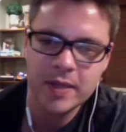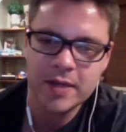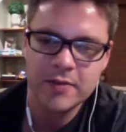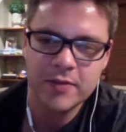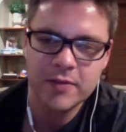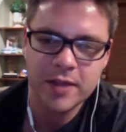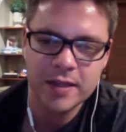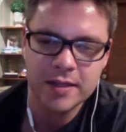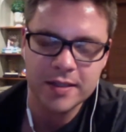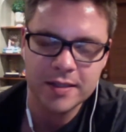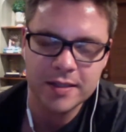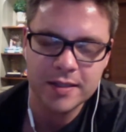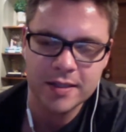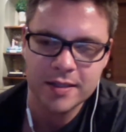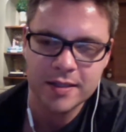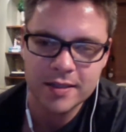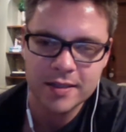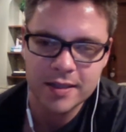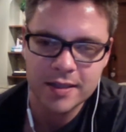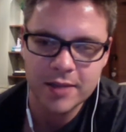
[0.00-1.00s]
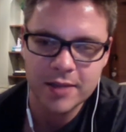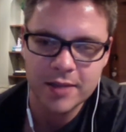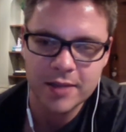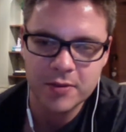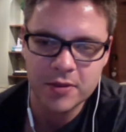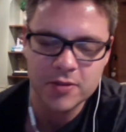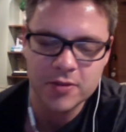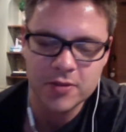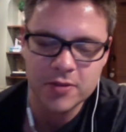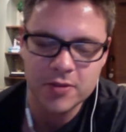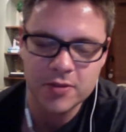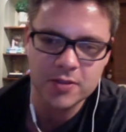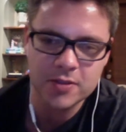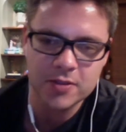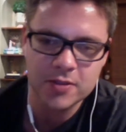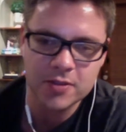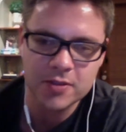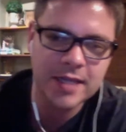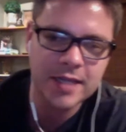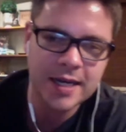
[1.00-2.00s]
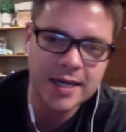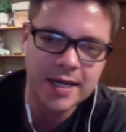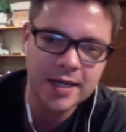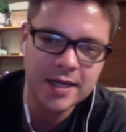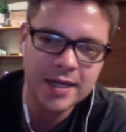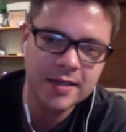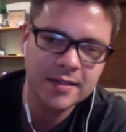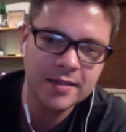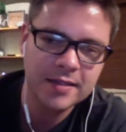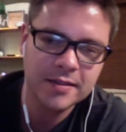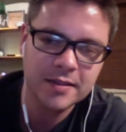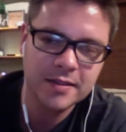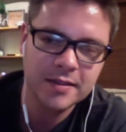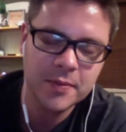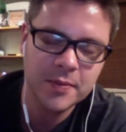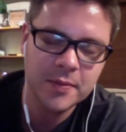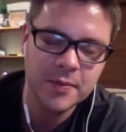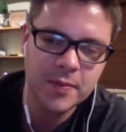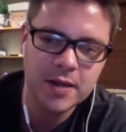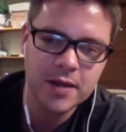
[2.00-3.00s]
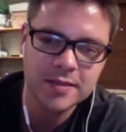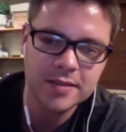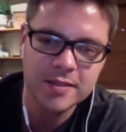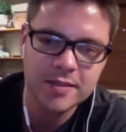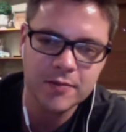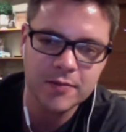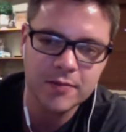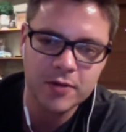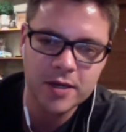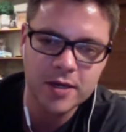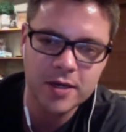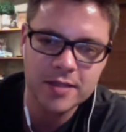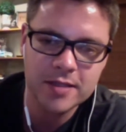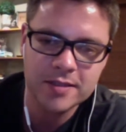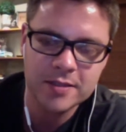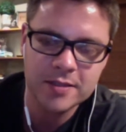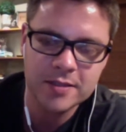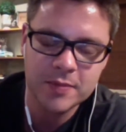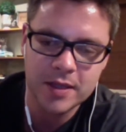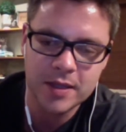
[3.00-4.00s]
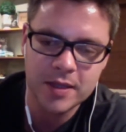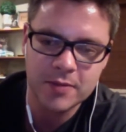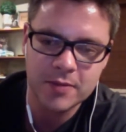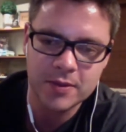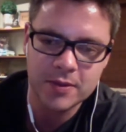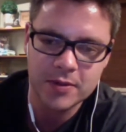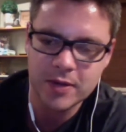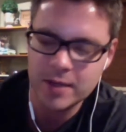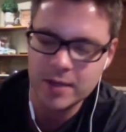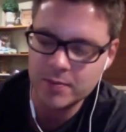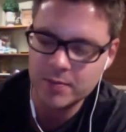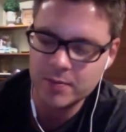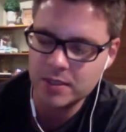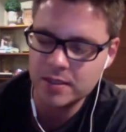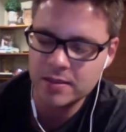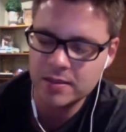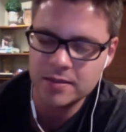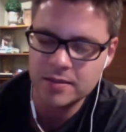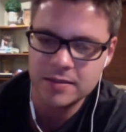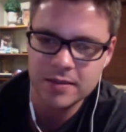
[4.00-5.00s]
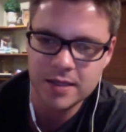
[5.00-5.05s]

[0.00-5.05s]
of like with those little tiny boxes of raisins, but like when they're empty,